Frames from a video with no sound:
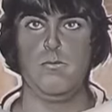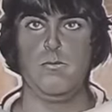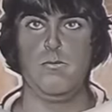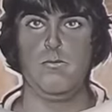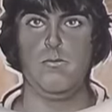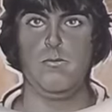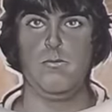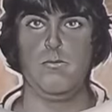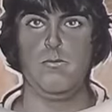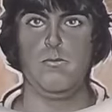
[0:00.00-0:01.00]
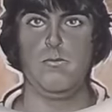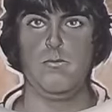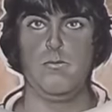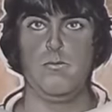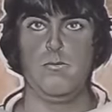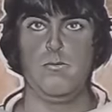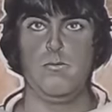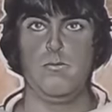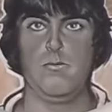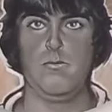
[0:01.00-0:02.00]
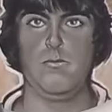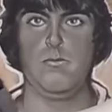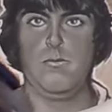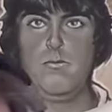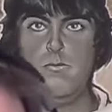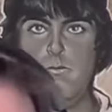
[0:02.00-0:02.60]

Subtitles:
(silent)